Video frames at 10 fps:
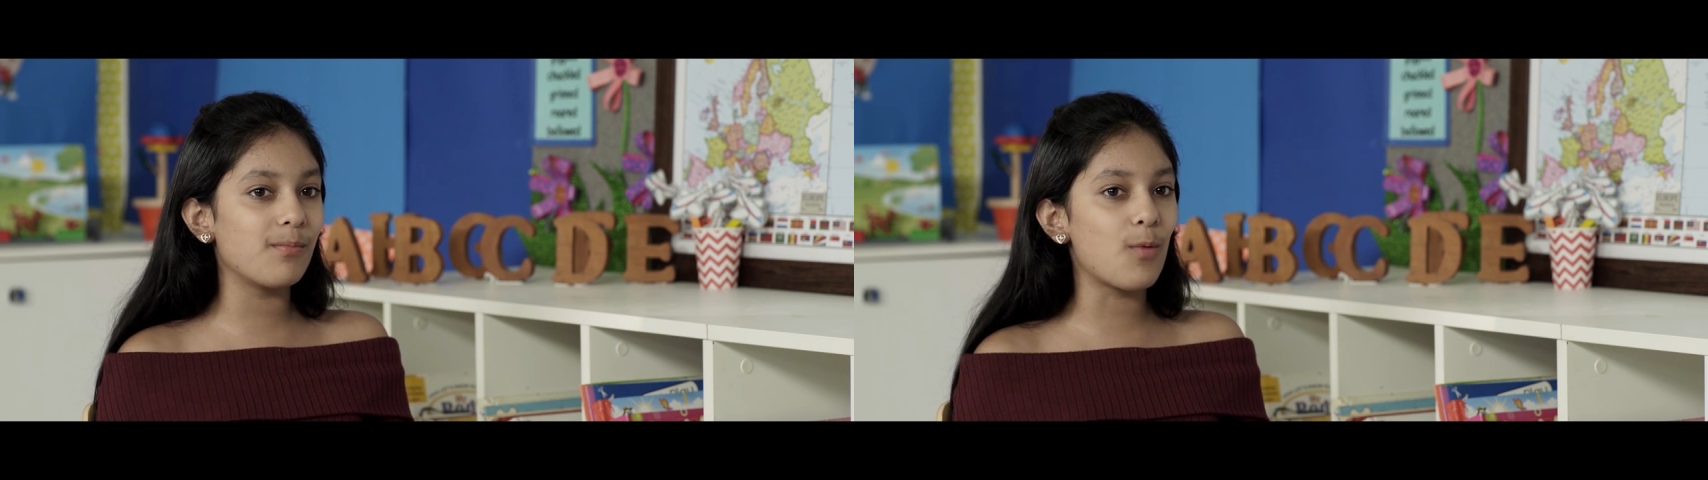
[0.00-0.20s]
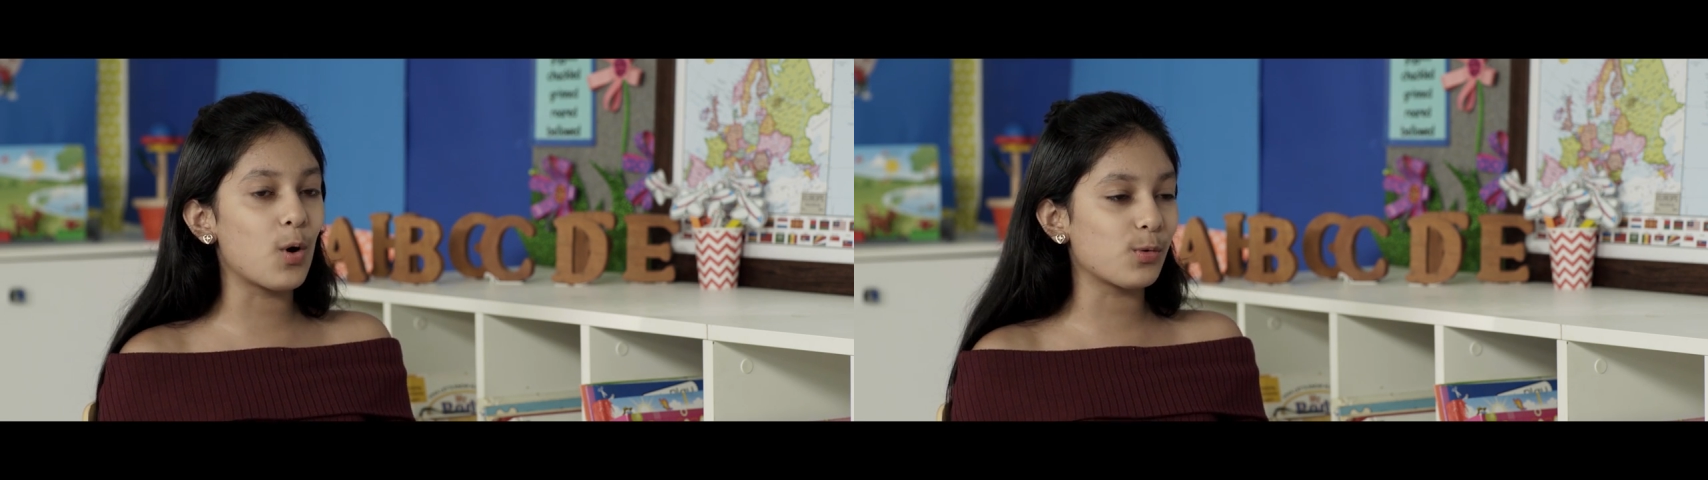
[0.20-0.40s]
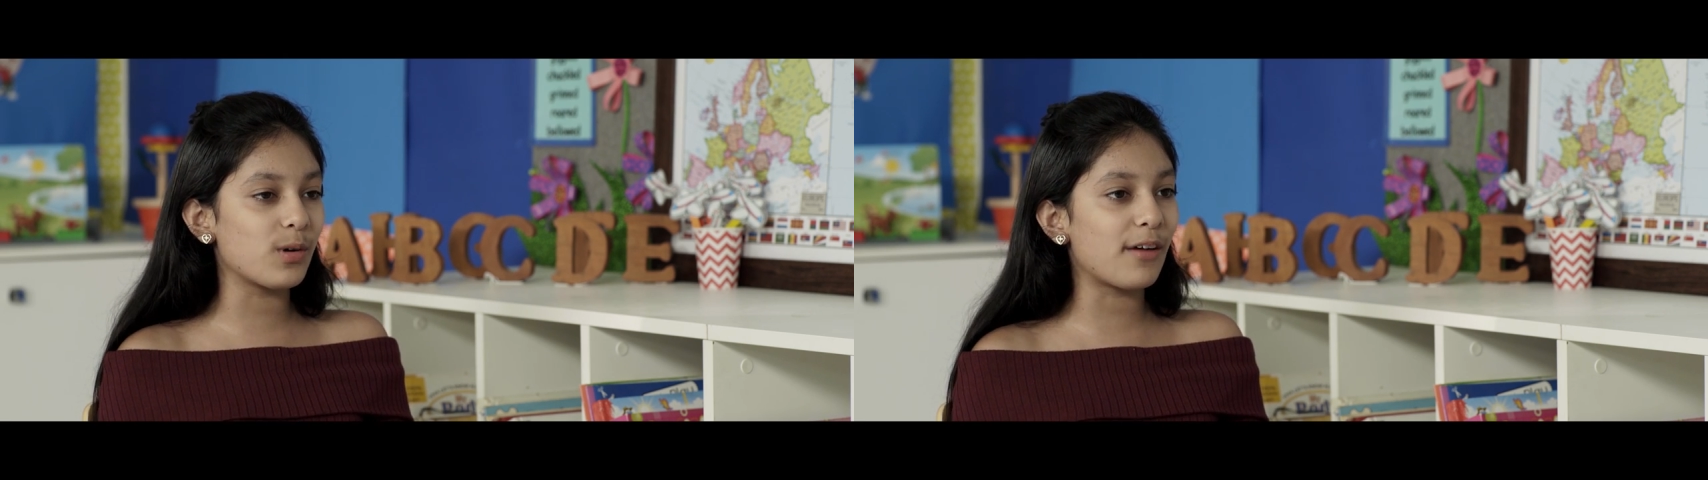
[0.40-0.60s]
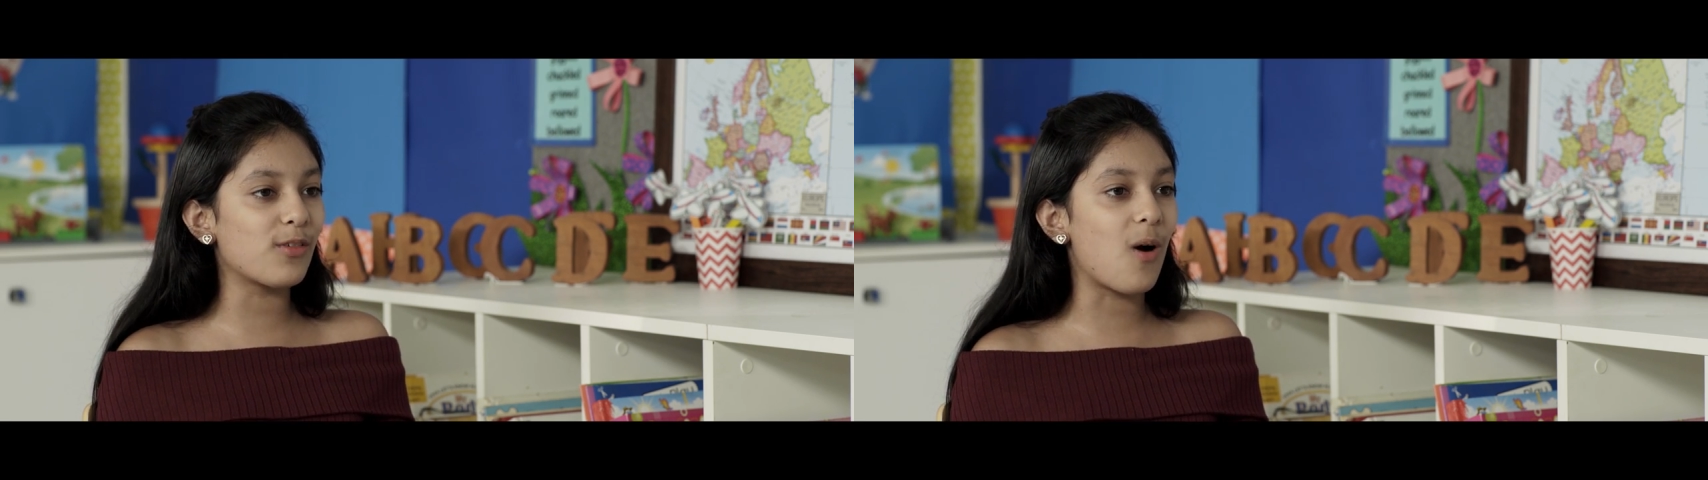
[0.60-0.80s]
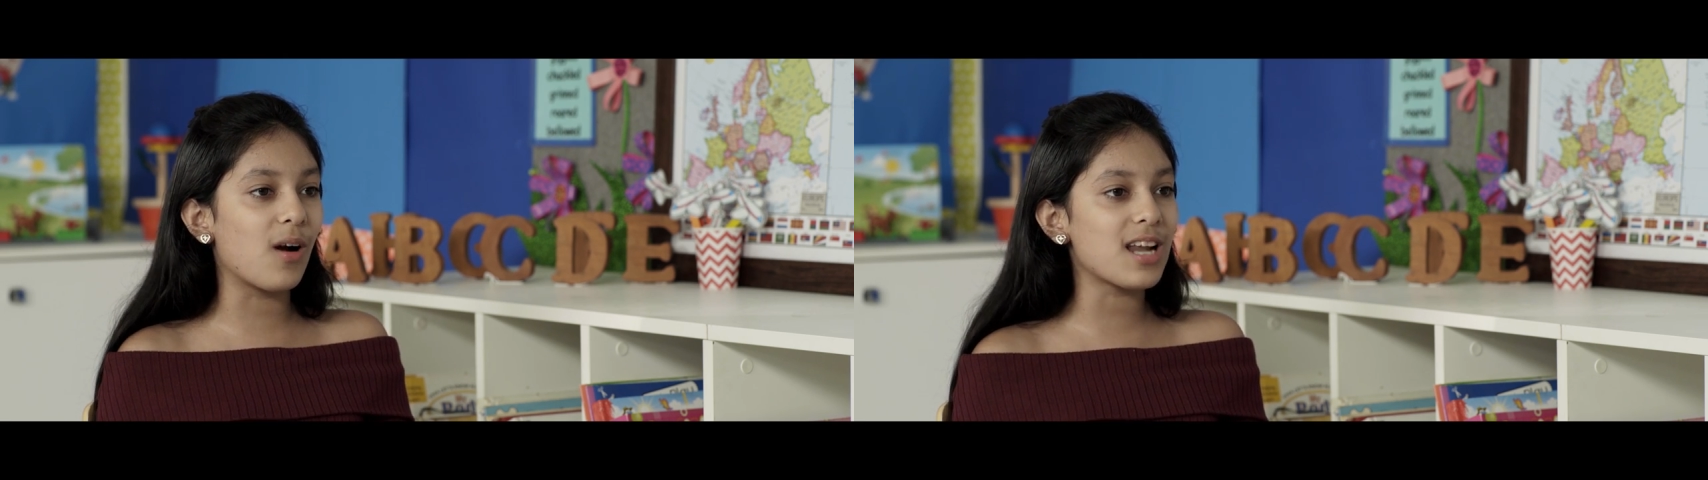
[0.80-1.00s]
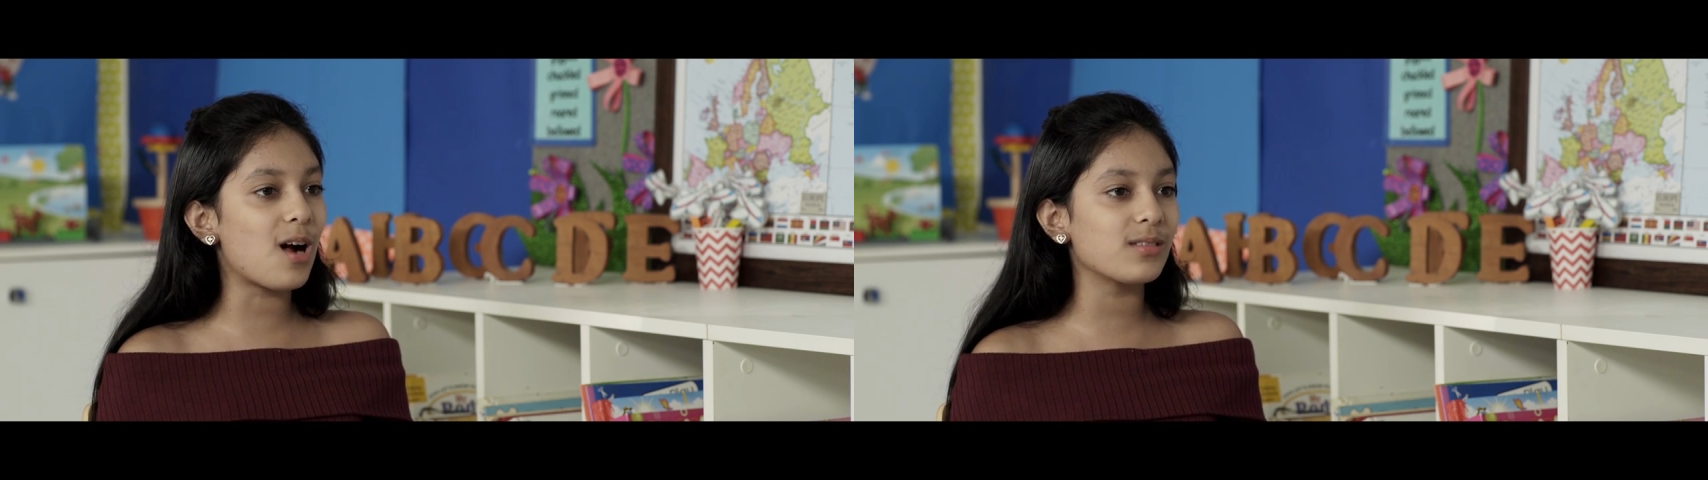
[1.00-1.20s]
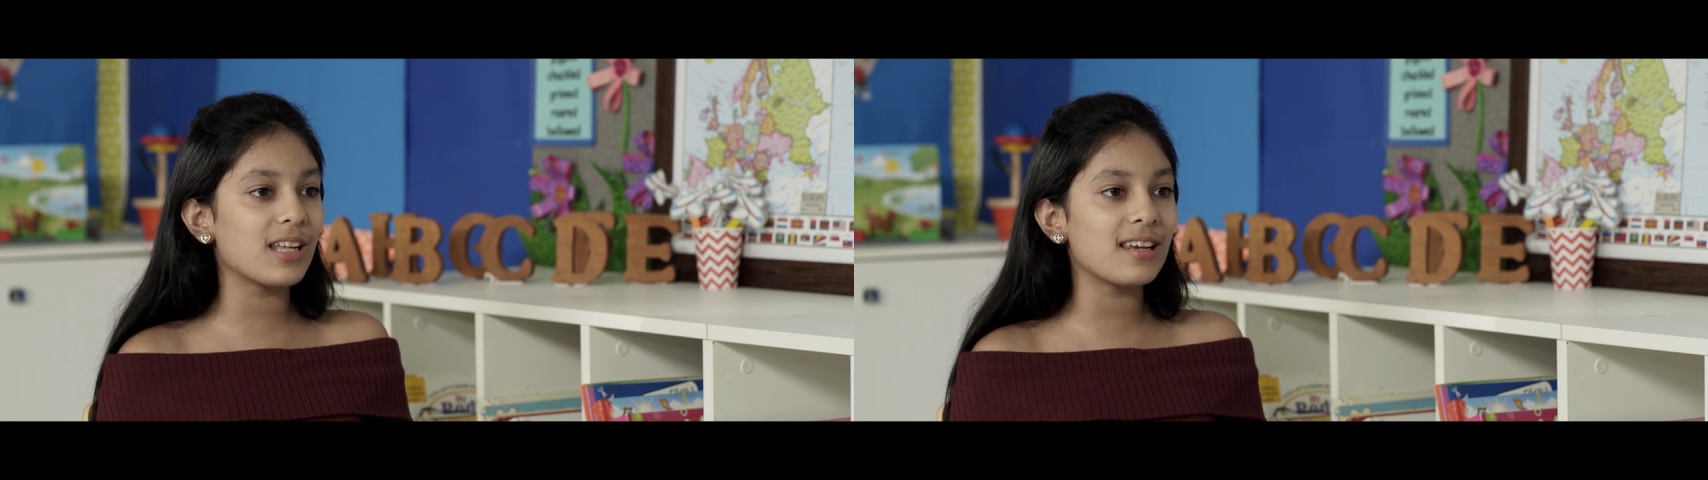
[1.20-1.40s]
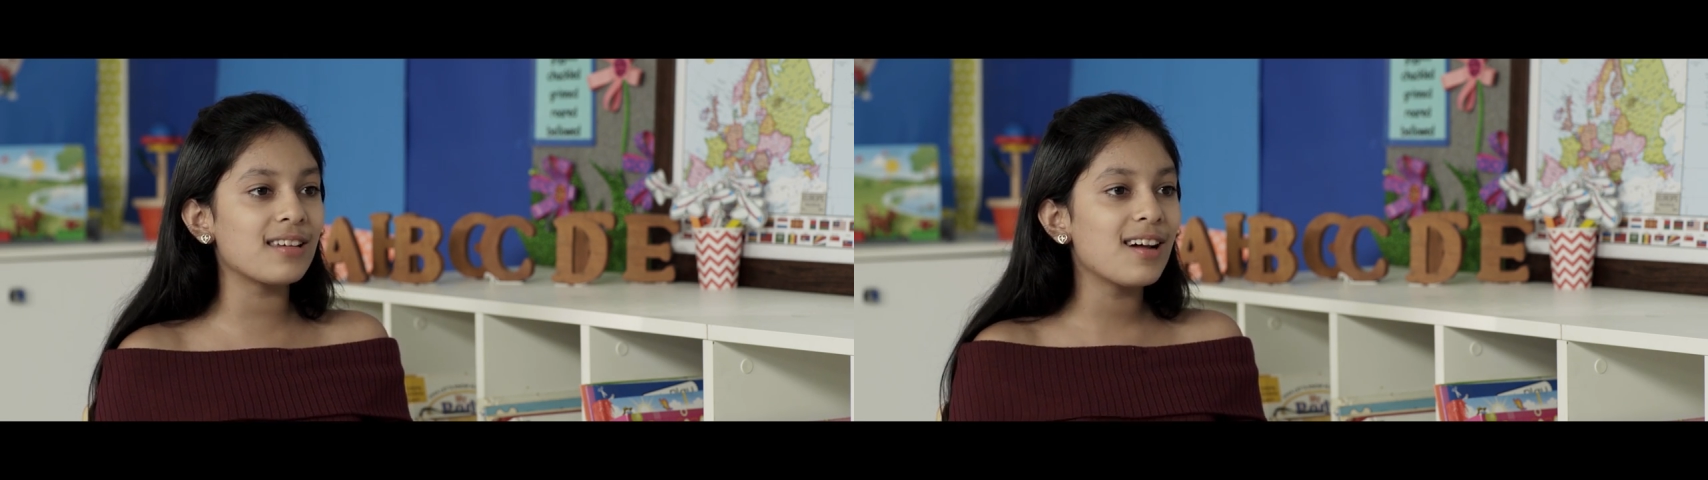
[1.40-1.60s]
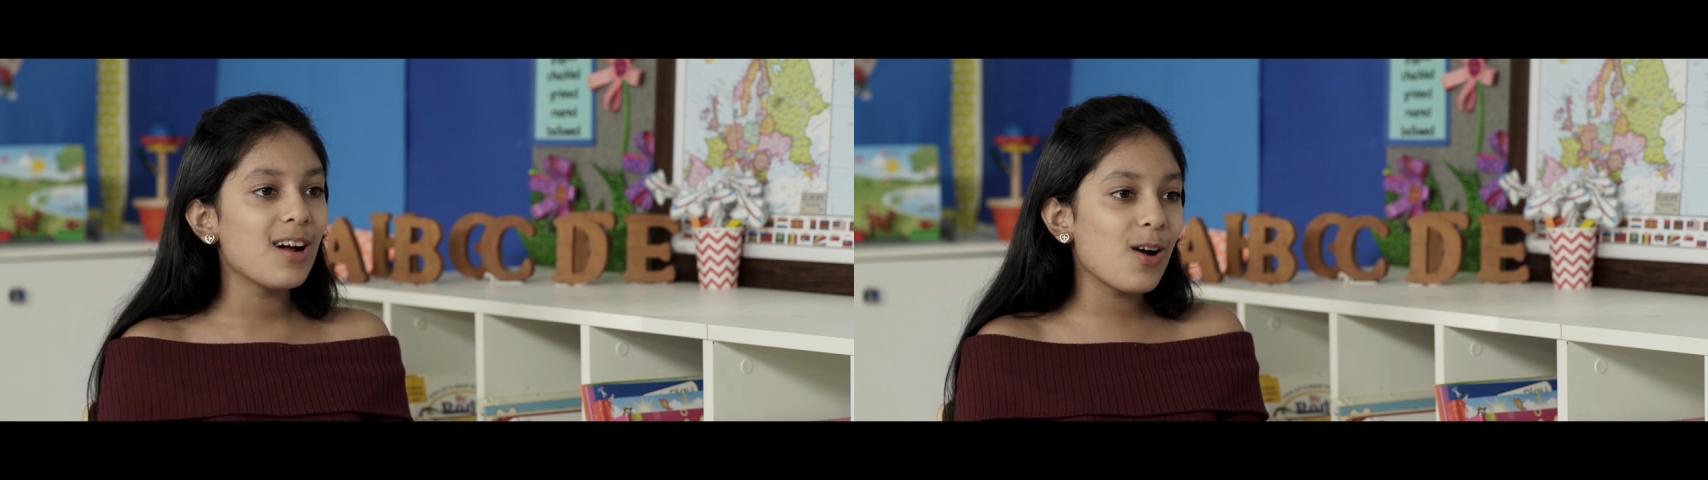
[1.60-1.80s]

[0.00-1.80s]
boat would have gone down then